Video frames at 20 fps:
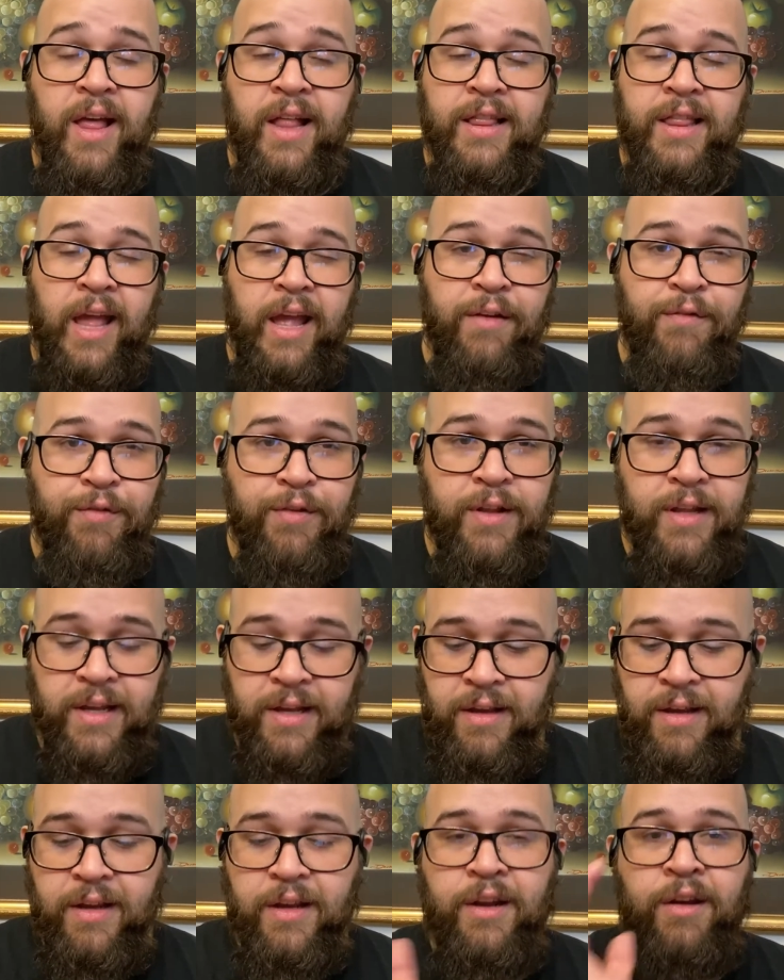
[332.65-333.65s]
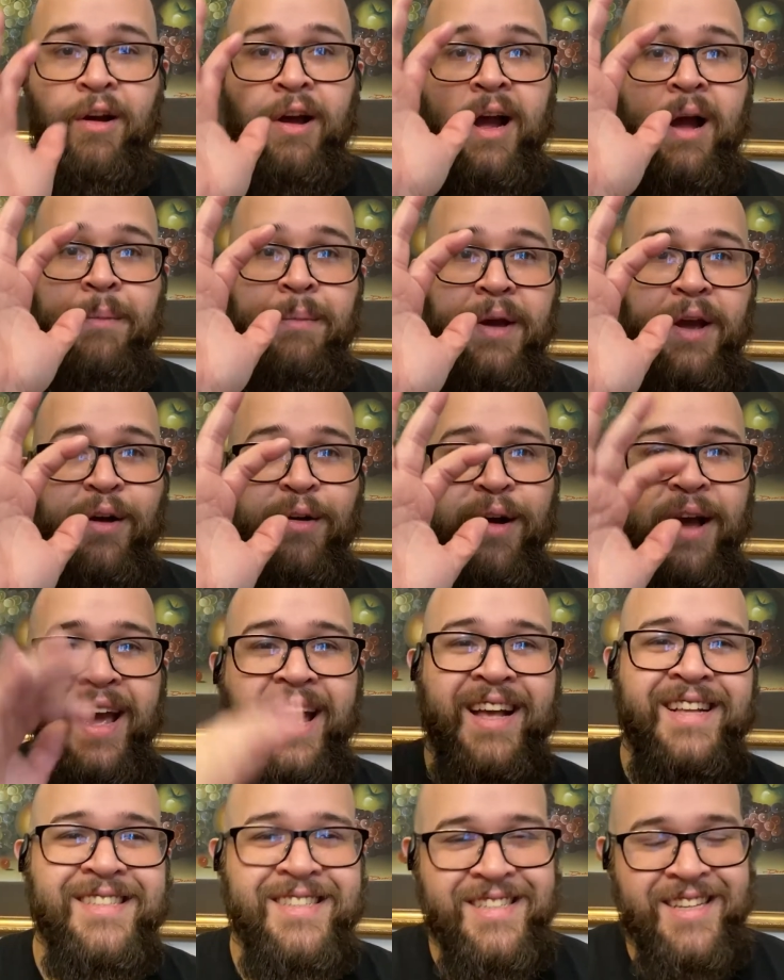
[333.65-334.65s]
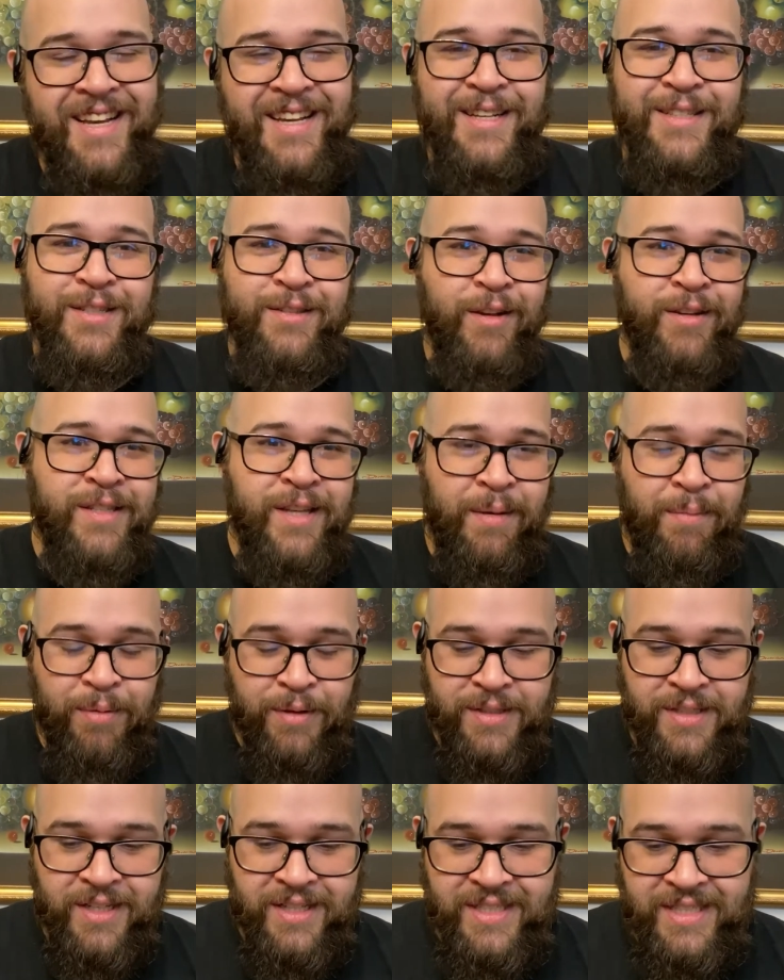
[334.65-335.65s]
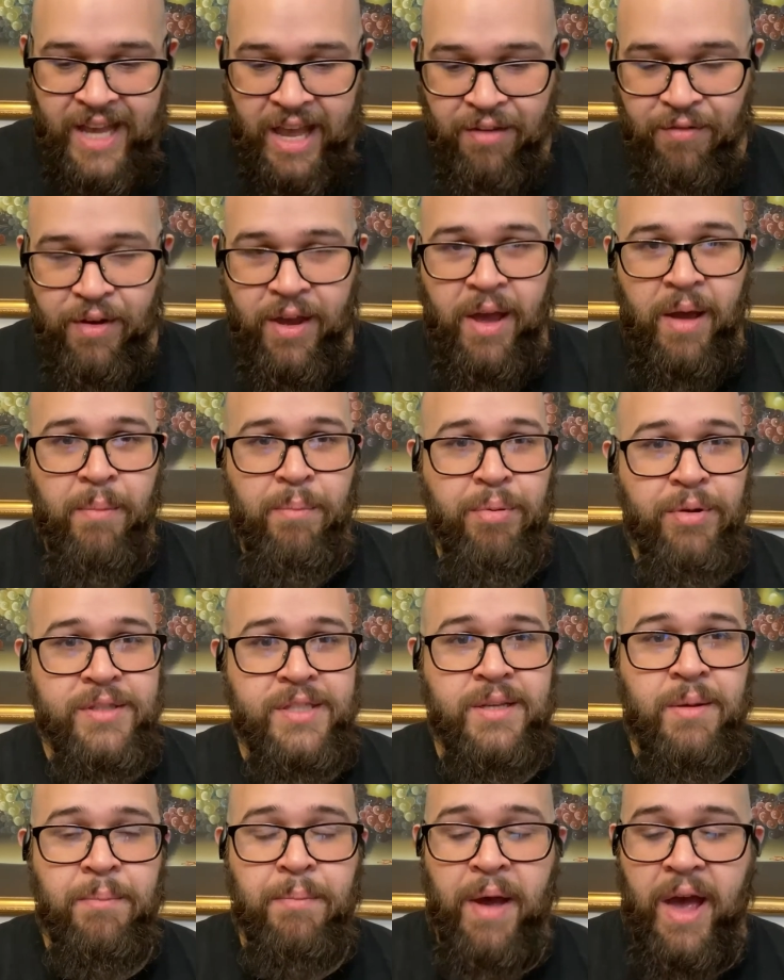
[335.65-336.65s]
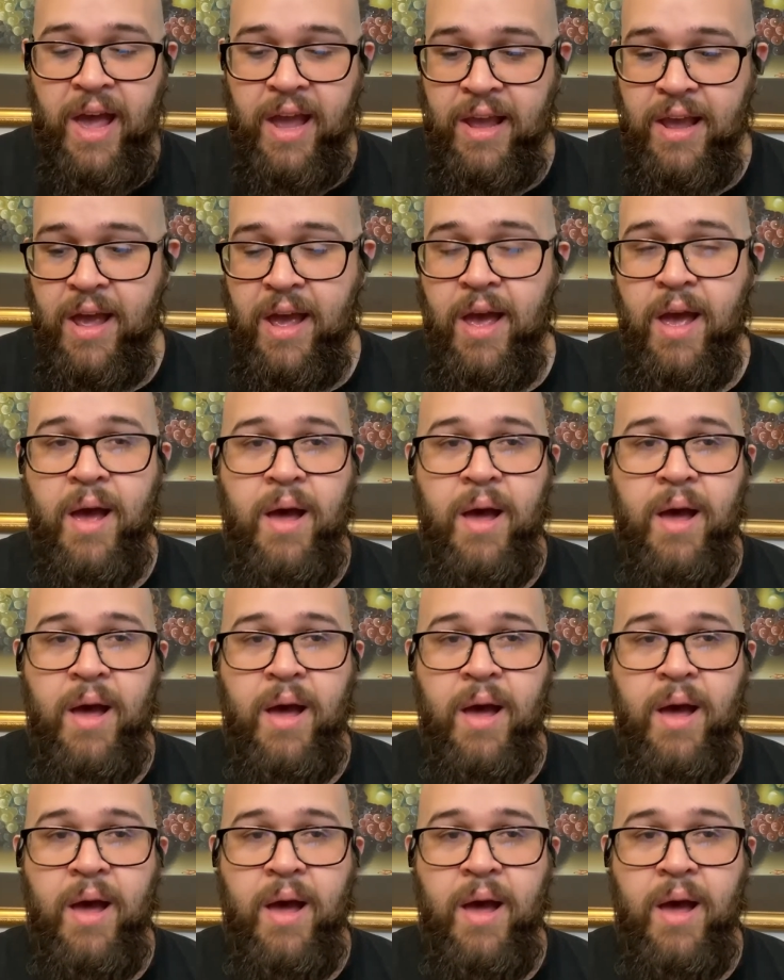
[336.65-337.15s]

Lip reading: Thankfully, you know, I got big old hands, so I was able to save it and put some back.